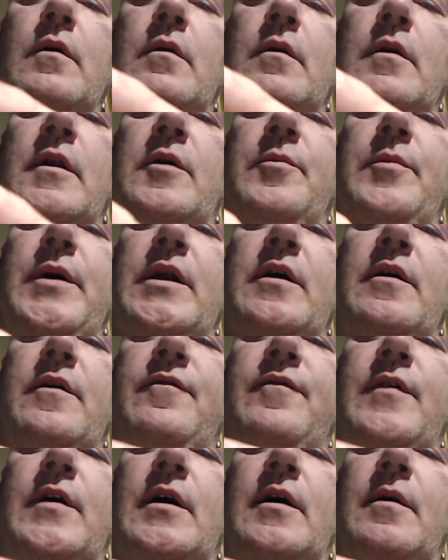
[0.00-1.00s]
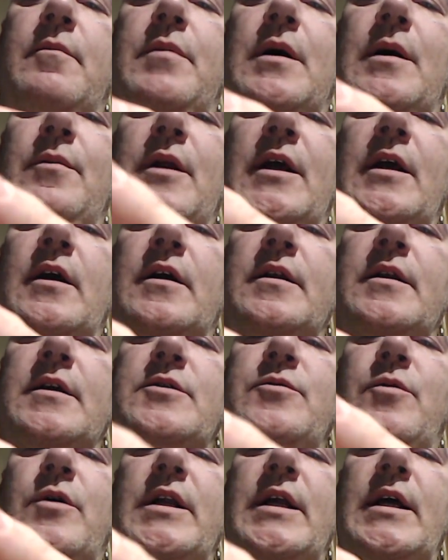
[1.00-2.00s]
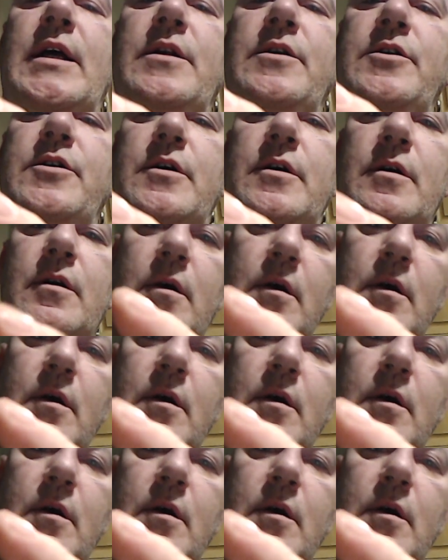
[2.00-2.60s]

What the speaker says: little bit of bubbling on this one edge,